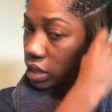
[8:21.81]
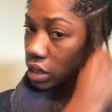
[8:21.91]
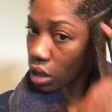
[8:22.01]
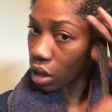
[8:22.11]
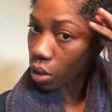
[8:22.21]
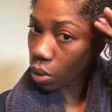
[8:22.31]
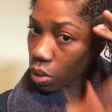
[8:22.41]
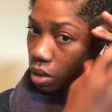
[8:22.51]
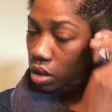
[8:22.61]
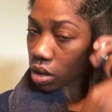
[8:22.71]
So
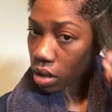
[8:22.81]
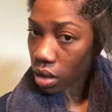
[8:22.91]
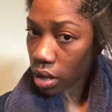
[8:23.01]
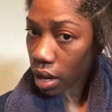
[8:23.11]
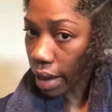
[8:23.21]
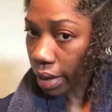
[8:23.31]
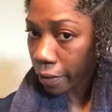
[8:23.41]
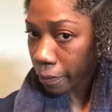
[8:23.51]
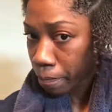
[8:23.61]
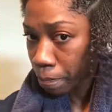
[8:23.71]

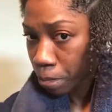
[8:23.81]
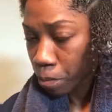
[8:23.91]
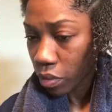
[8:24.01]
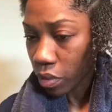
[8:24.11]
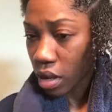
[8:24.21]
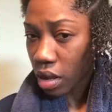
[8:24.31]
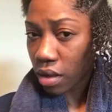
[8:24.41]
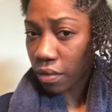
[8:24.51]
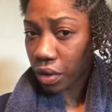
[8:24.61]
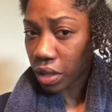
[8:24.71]

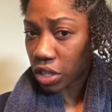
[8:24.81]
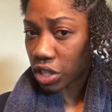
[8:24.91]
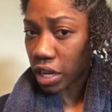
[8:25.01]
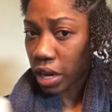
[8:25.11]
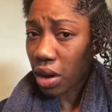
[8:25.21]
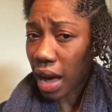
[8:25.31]
for the gel,